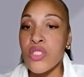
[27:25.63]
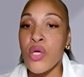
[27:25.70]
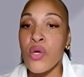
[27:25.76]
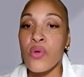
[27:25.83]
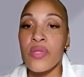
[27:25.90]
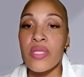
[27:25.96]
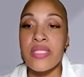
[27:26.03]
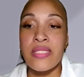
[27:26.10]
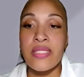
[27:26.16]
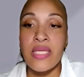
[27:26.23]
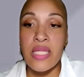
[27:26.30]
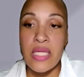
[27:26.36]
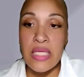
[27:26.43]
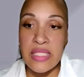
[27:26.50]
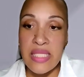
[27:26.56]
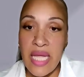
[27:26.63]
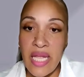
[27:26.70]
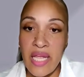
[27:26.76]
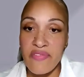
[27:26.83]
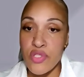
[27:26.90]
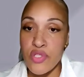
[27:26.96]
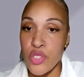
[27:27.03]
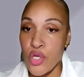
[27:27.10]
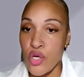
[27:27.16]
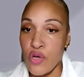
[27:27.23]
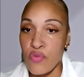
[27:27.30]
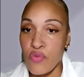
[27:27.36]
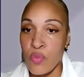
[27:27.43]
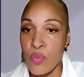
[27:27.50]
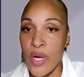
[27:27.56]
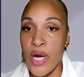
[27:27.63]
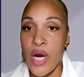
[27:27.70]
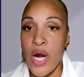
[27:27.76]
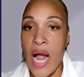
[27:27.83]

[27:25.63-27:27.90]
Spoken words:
Also, the cities that have served,